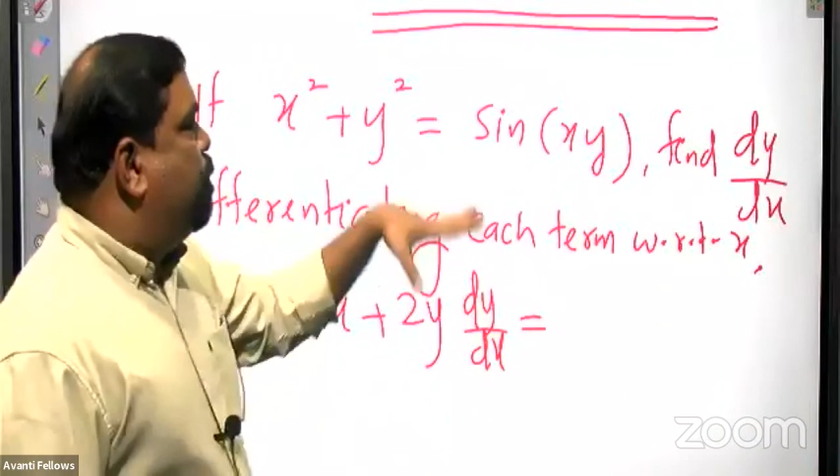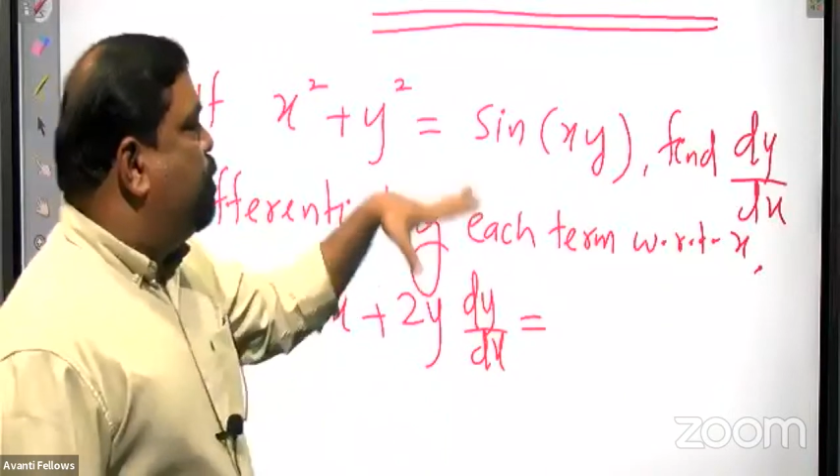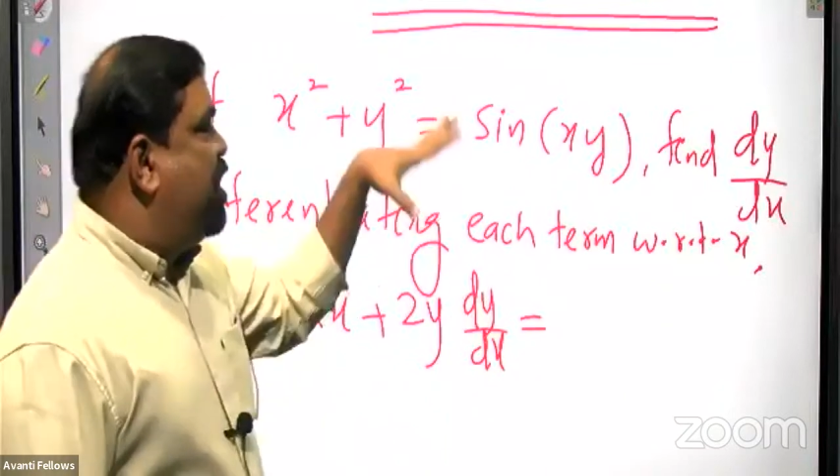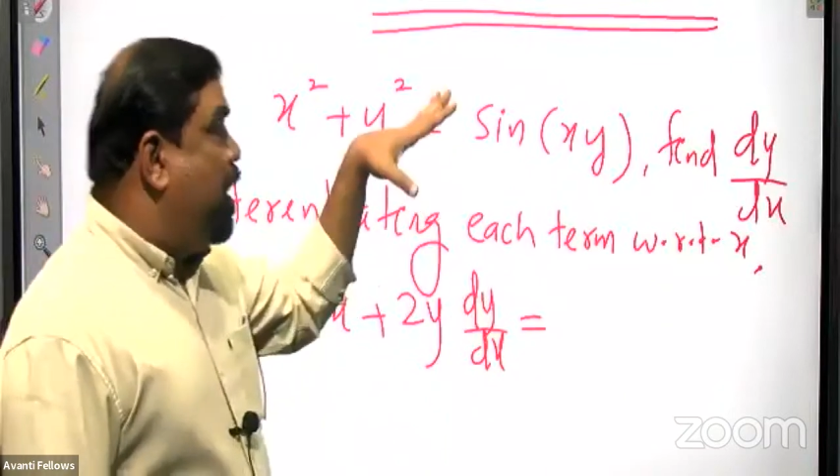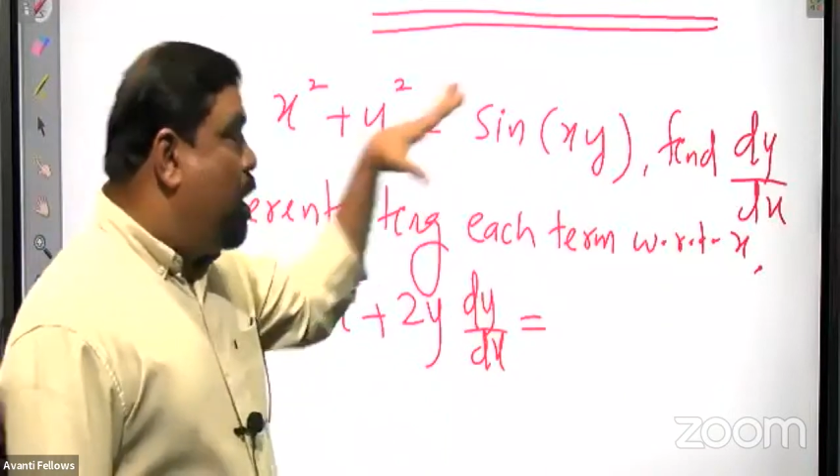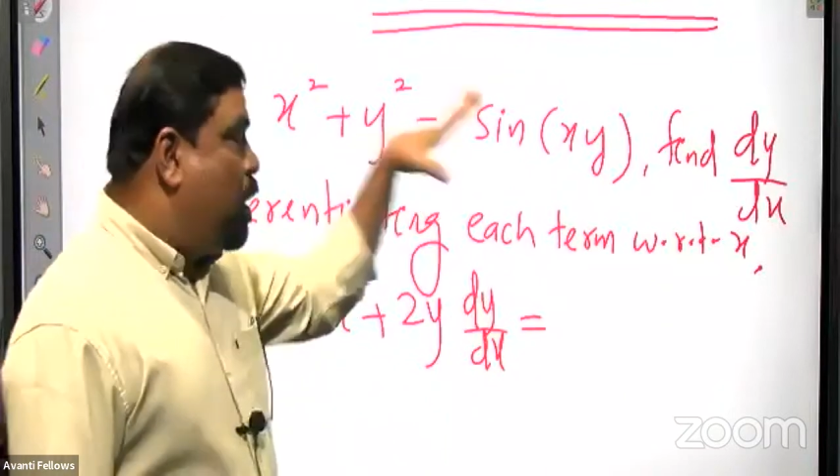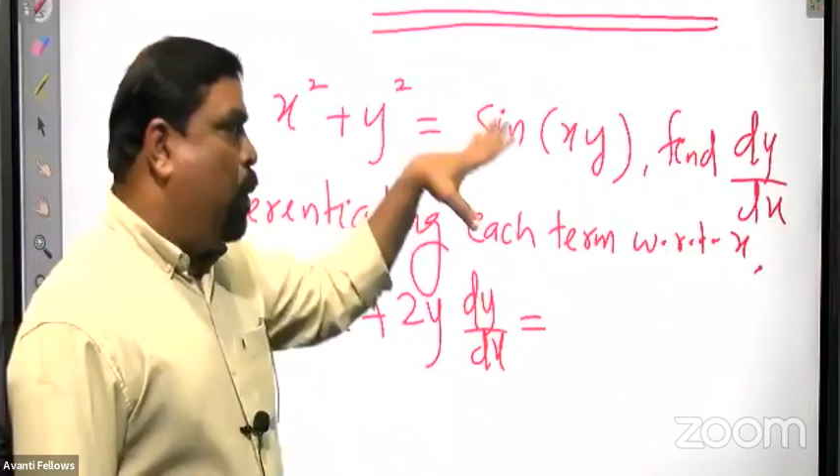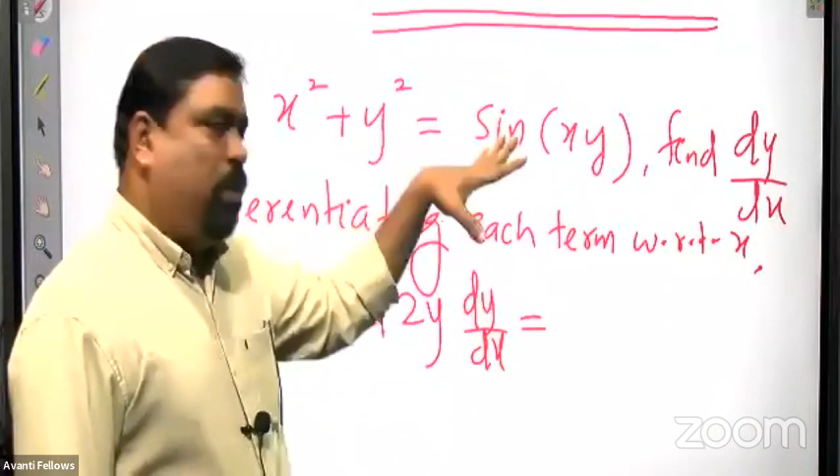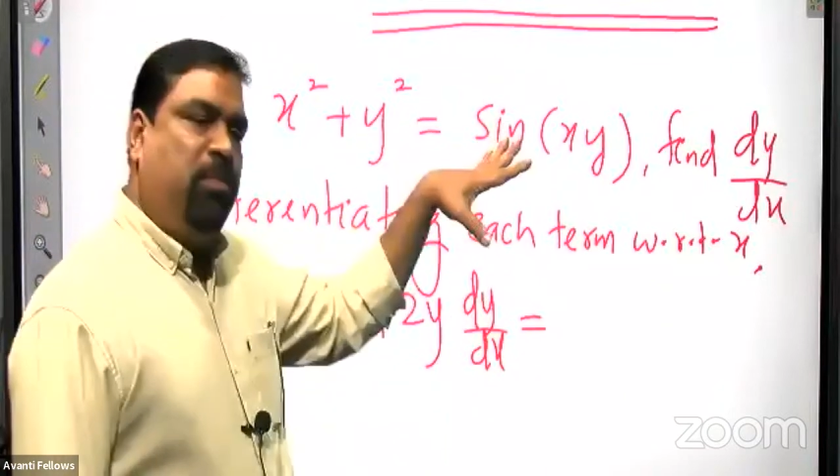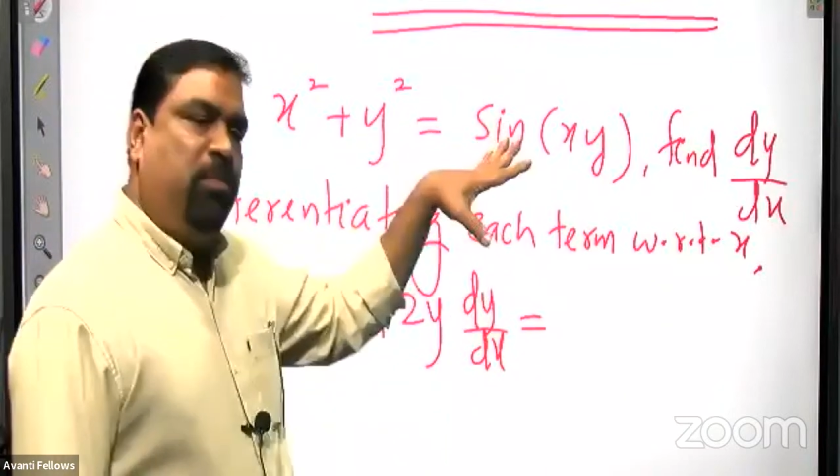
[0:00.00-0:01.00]
chain
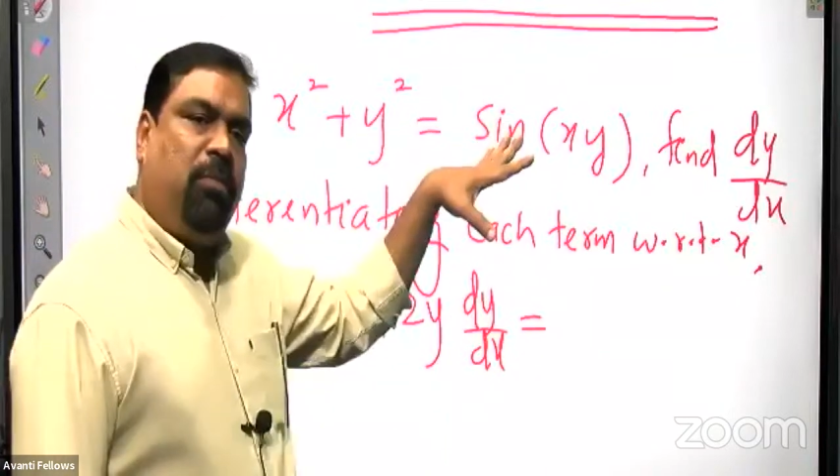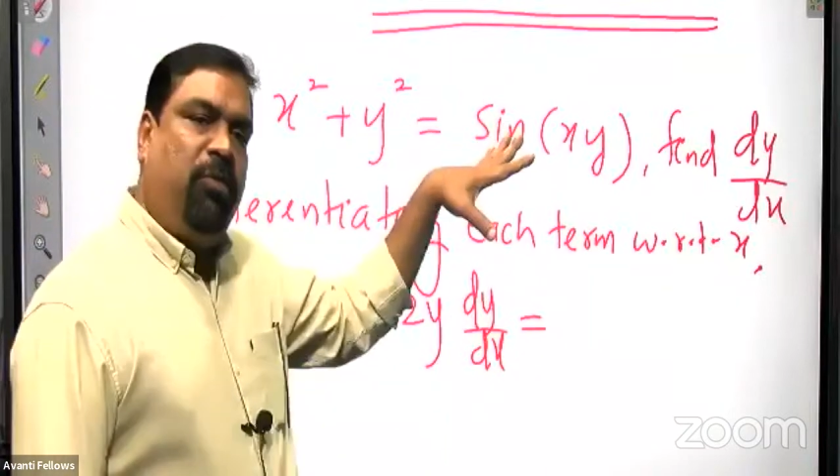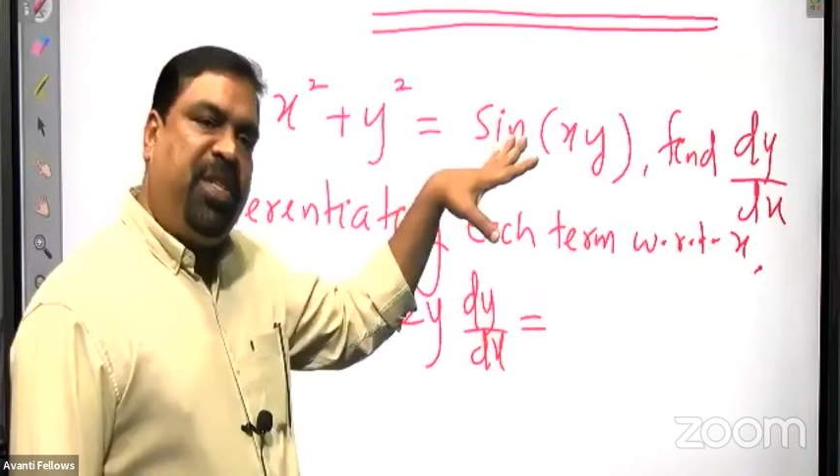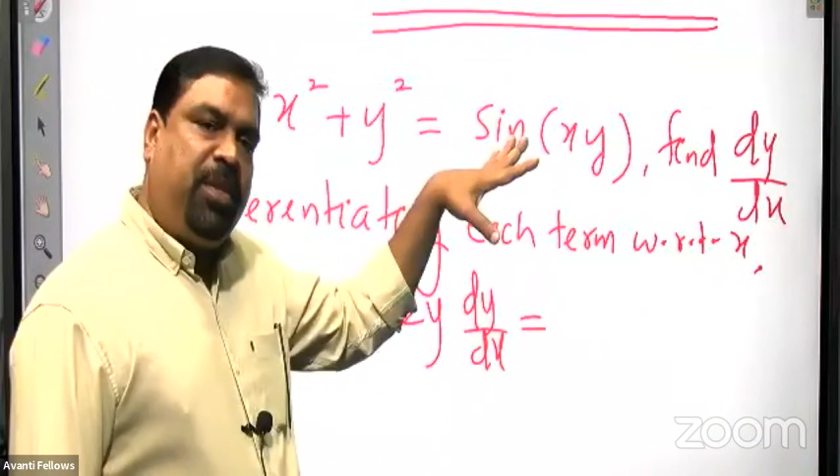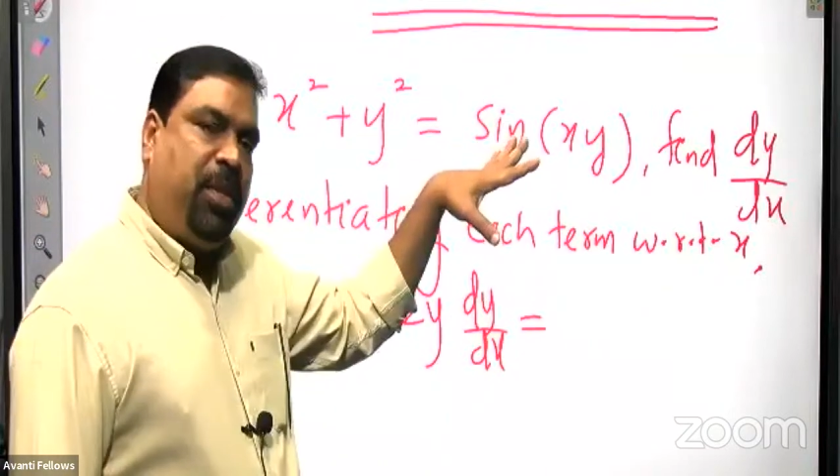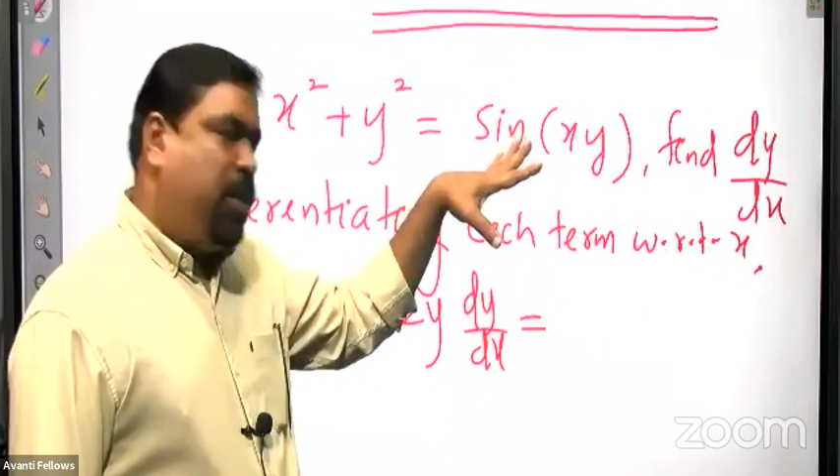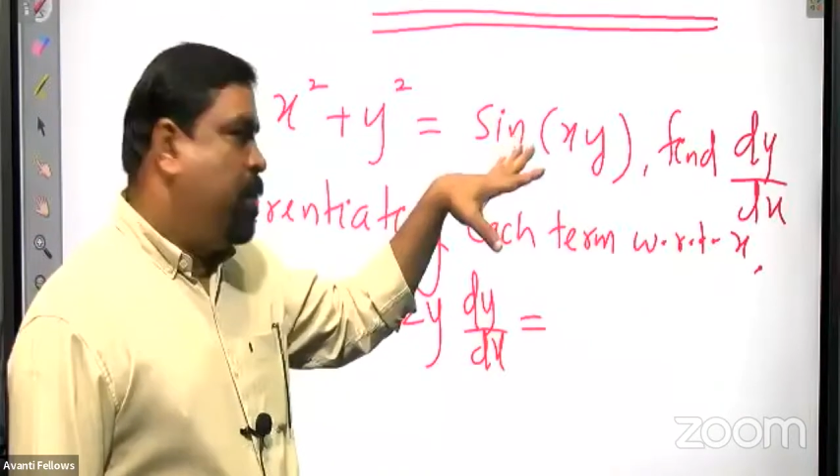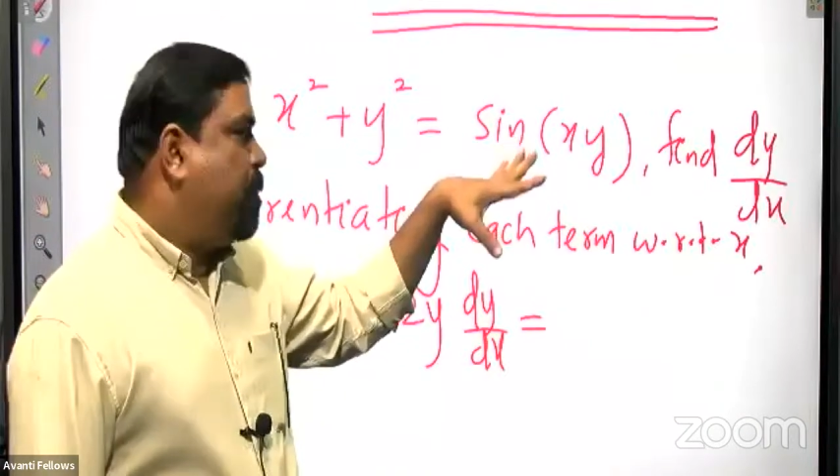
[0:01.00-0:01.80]
rule first.